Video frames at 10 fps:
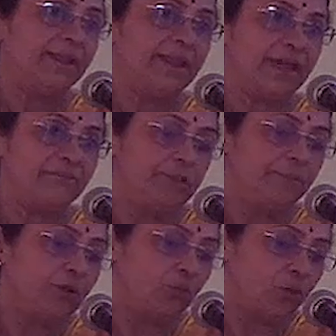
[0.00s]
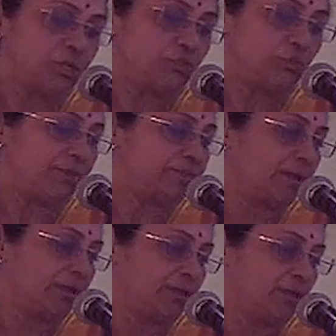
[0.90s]
navigable waterways
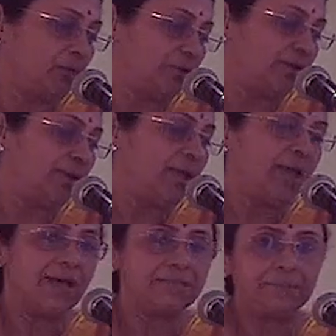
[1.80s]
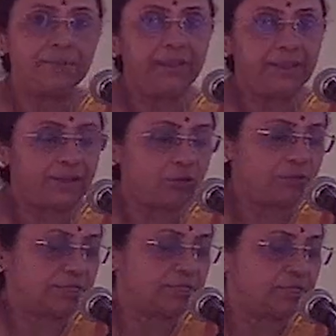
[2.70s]
are included as a
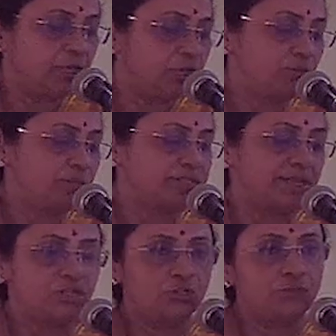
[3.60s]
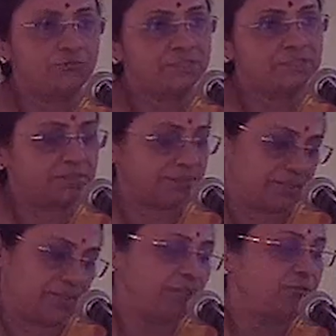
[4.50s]
prerequisite to the selection of the
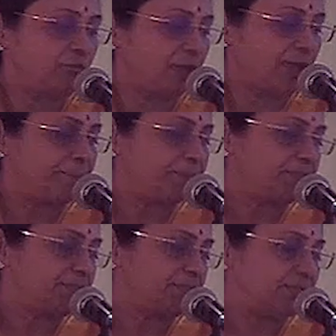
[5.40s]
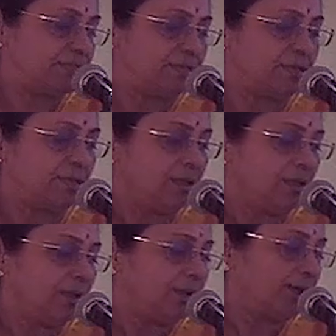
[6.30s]
site for a capital city.
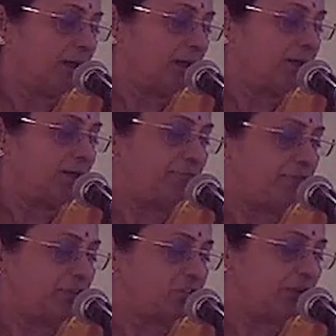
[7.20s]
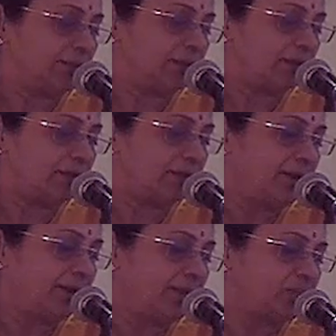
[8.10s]
Nana vriksha lata
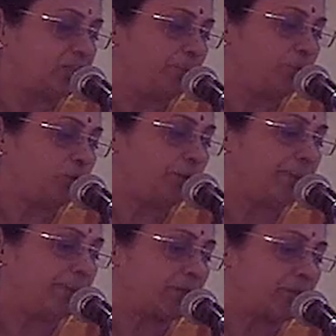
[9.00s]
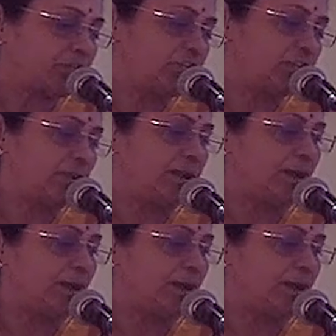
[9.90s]
kirne cha pushpa pakshi